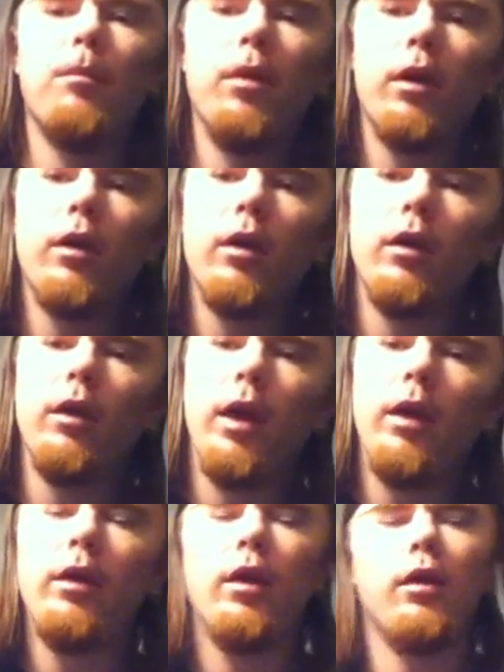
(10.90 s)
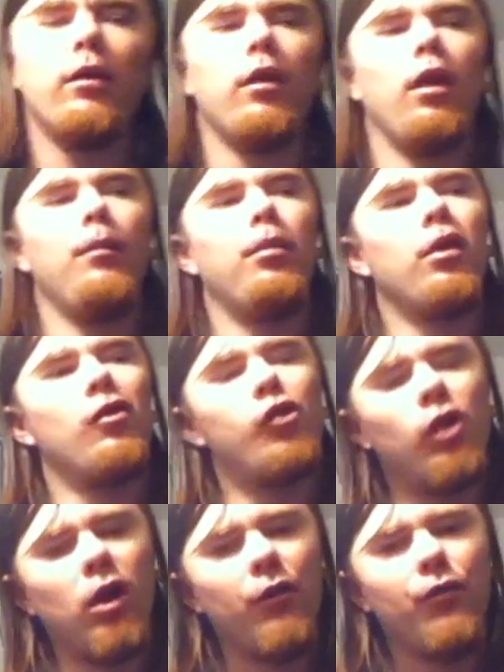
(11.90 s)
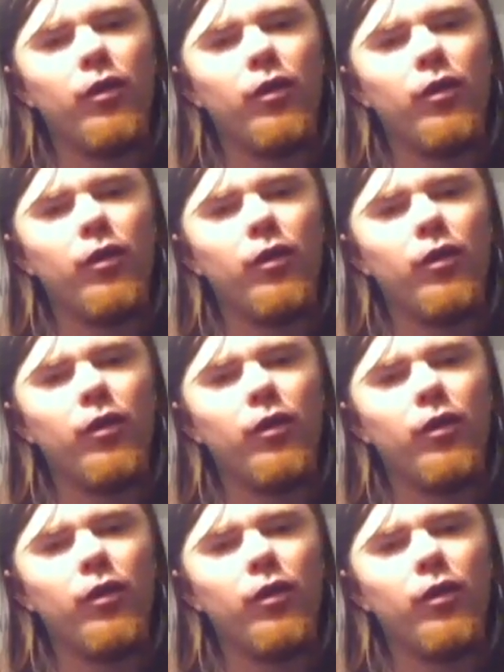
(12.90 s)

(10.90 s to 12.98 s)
picking Nate Diaz. I'm picking John